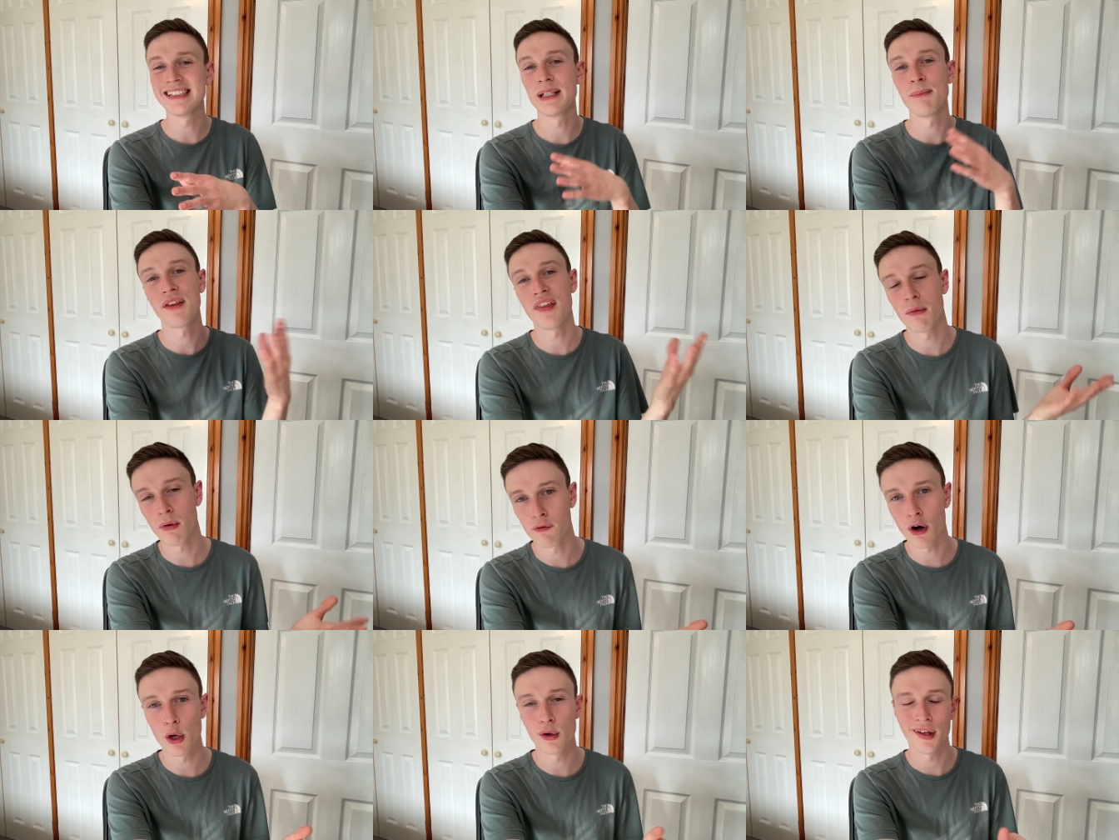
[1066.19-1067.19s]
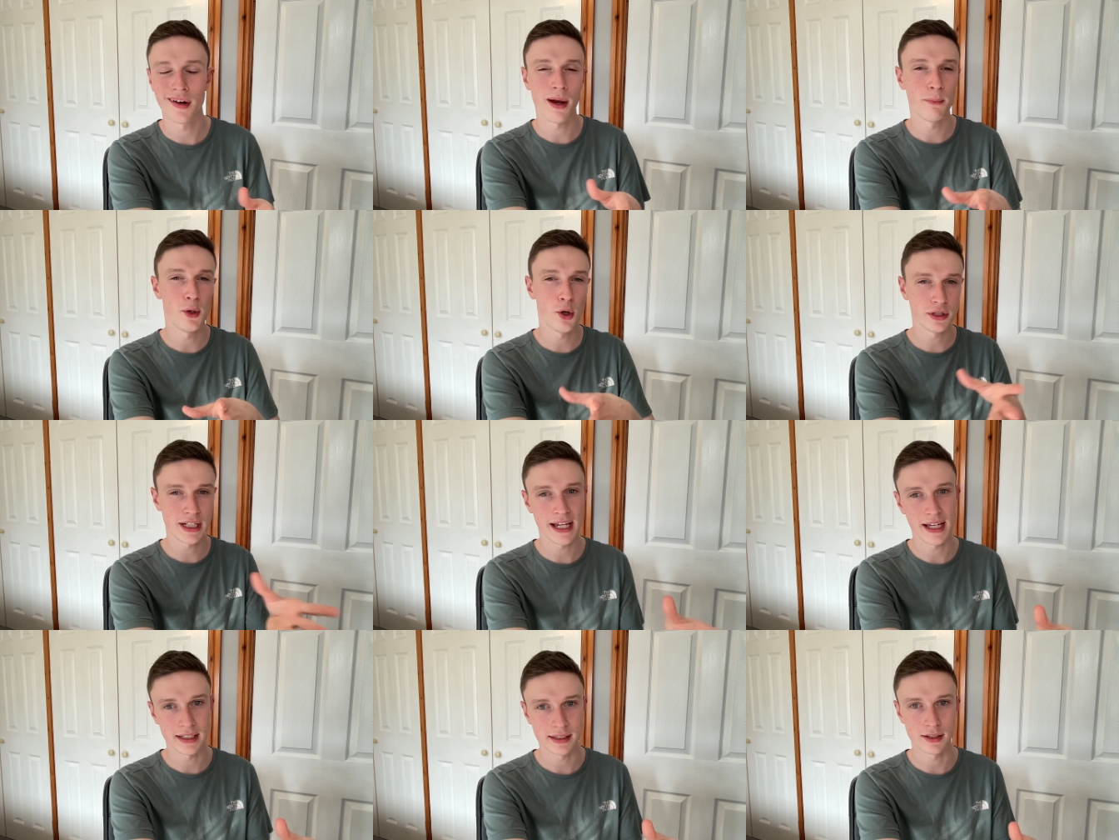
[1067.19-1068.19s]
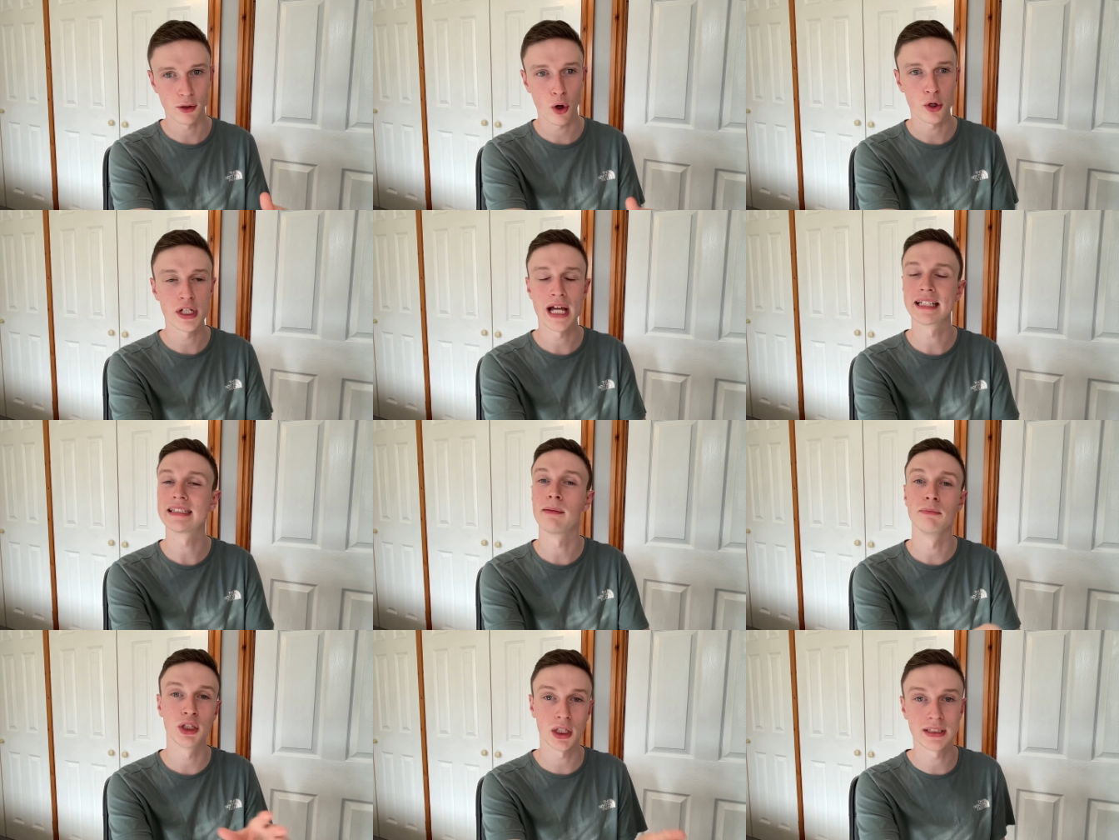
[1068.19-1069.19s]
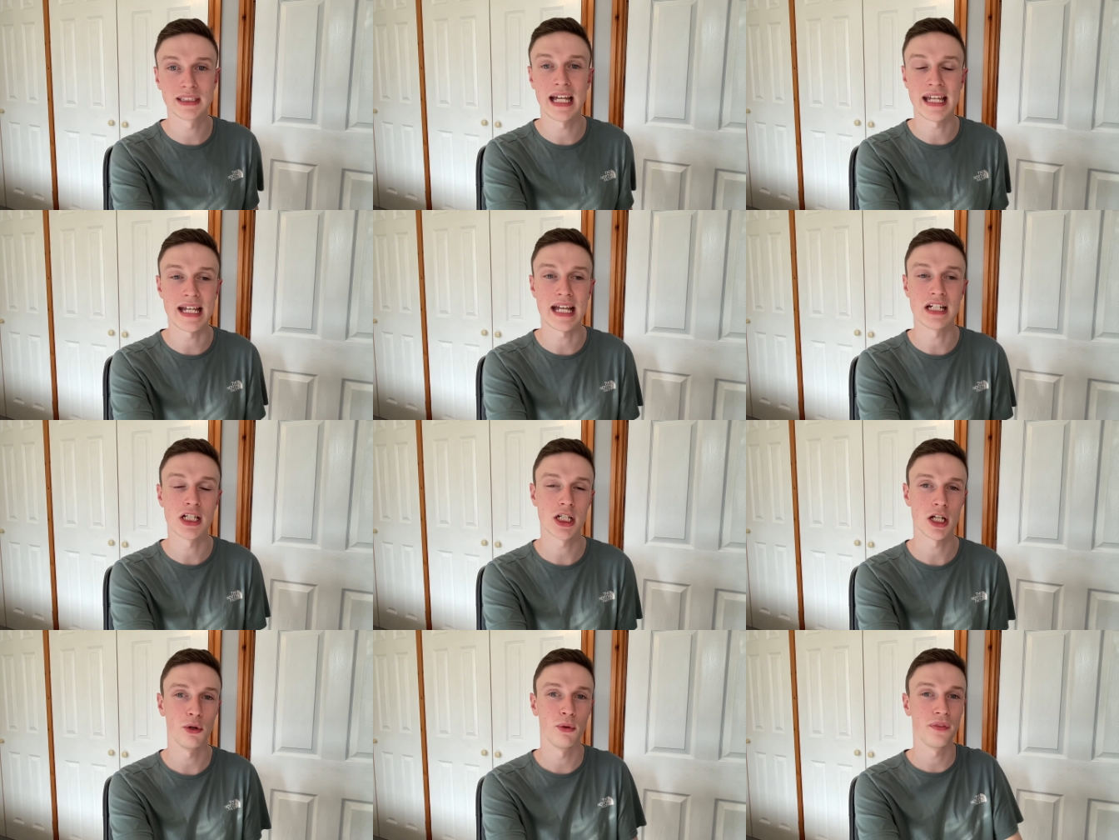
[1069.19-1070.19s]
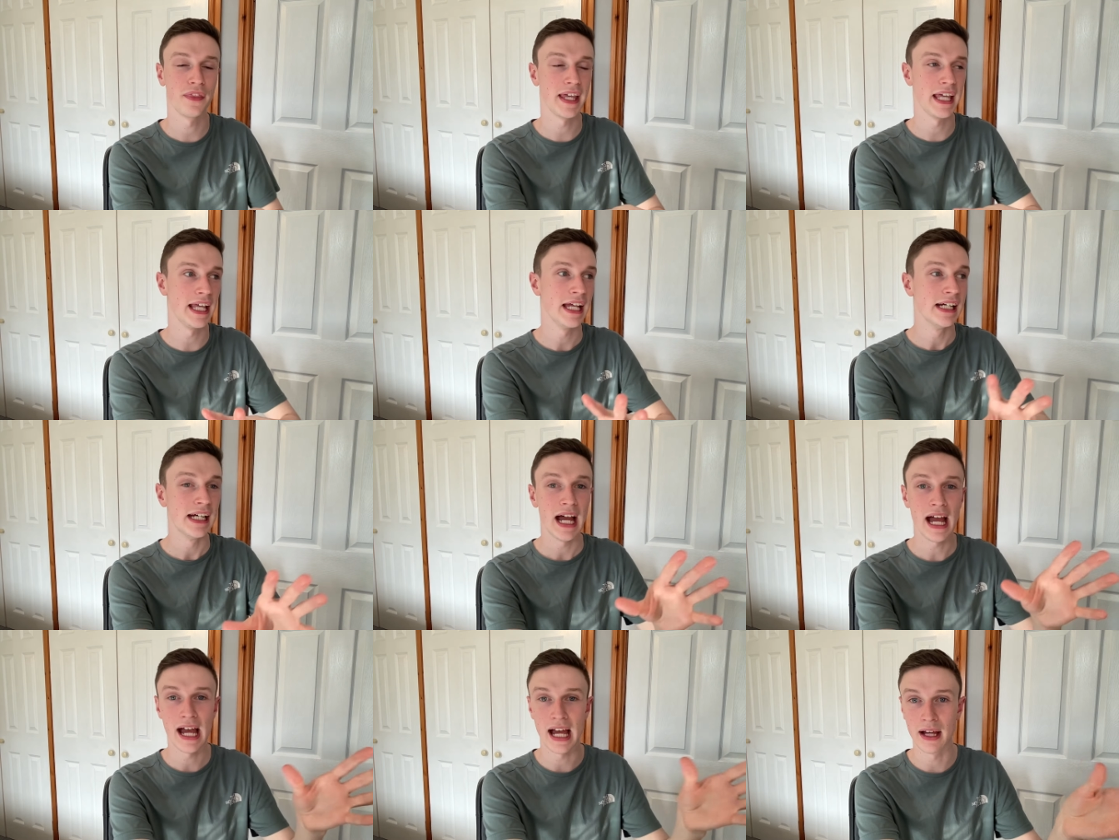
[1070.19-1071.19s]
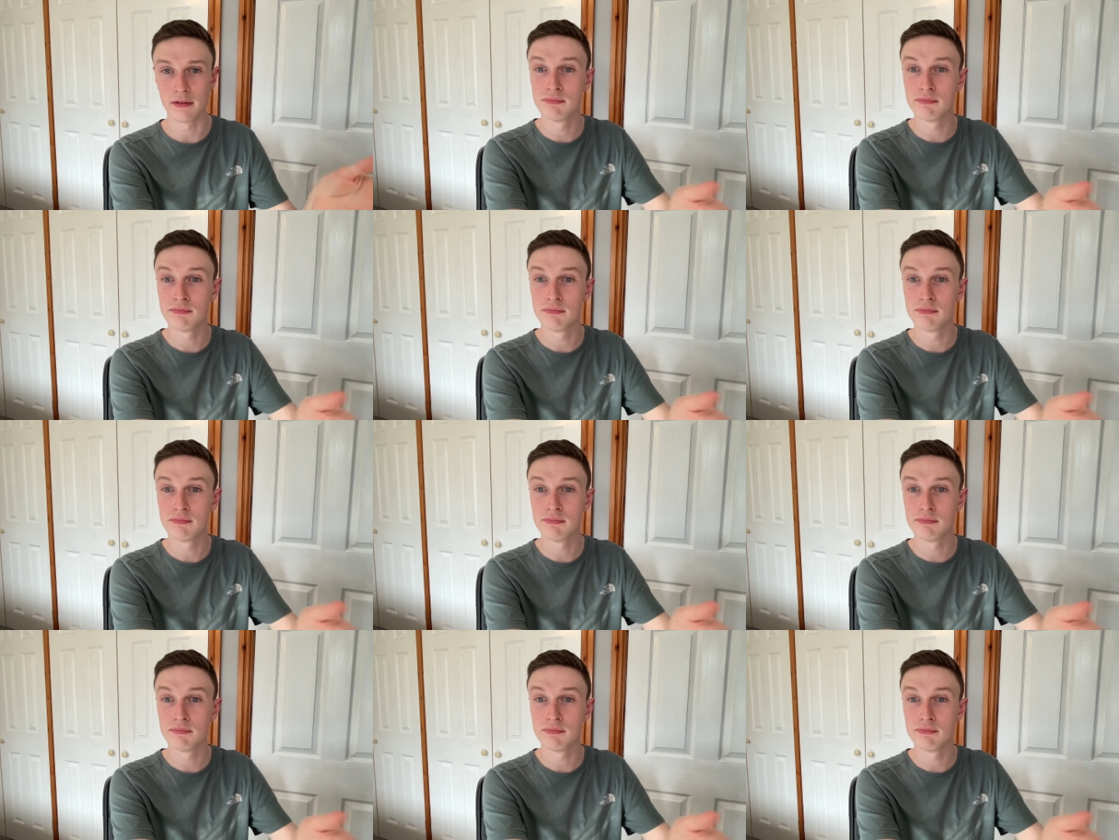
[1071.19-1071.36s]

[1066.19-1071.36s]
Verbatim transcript: similar thing with Ronan. I'm not taking into the context, I'm just taking into the uh,